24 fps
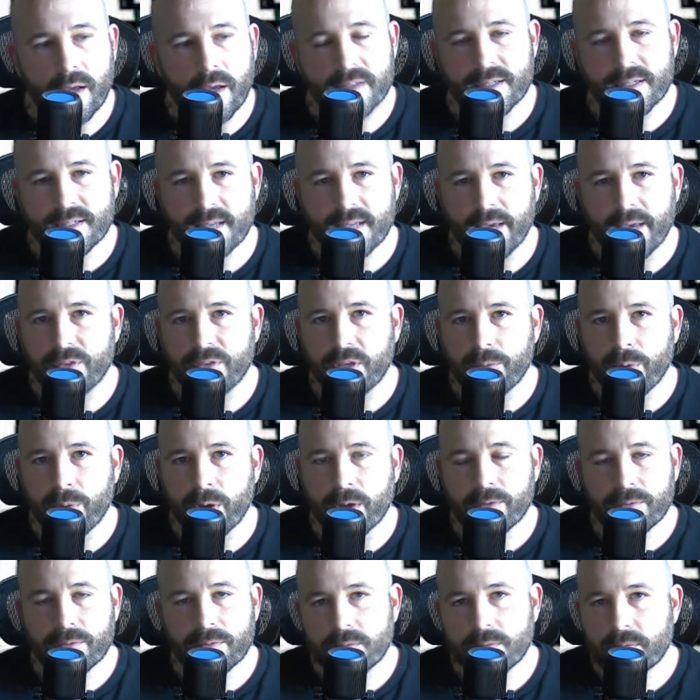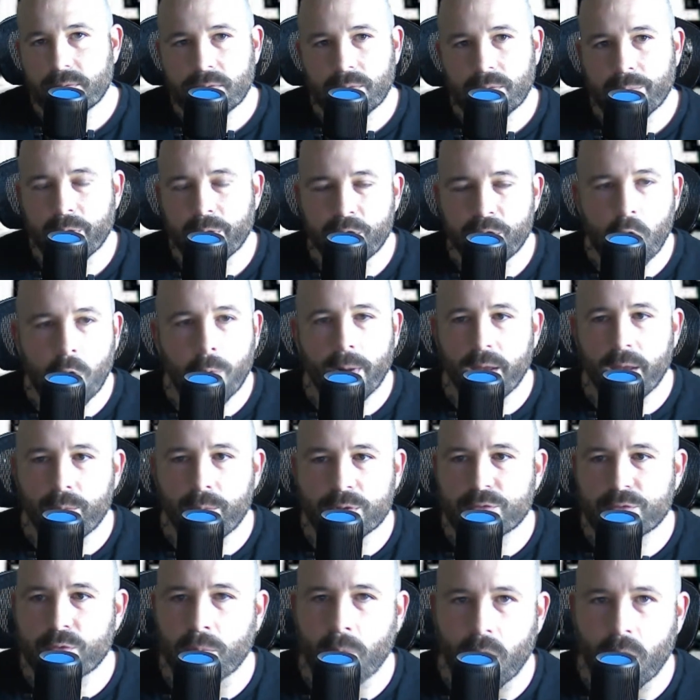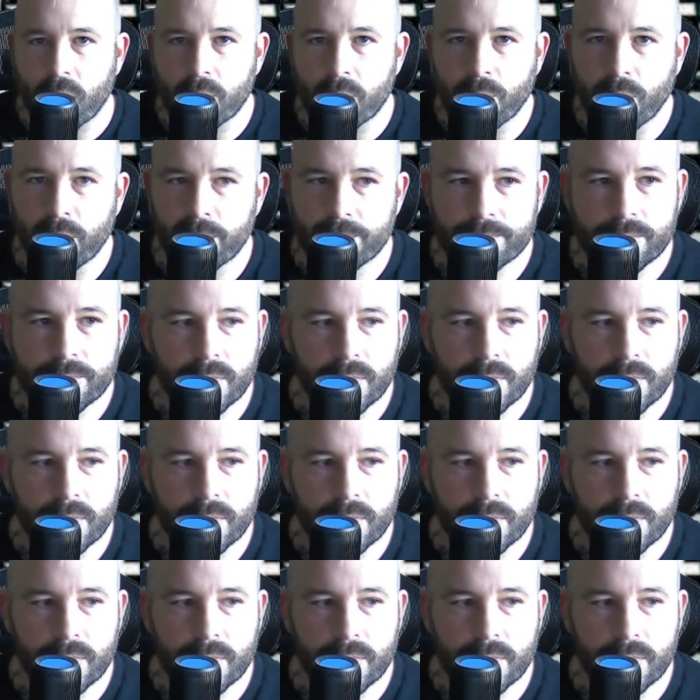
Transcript: safety, but nobody was remarkable.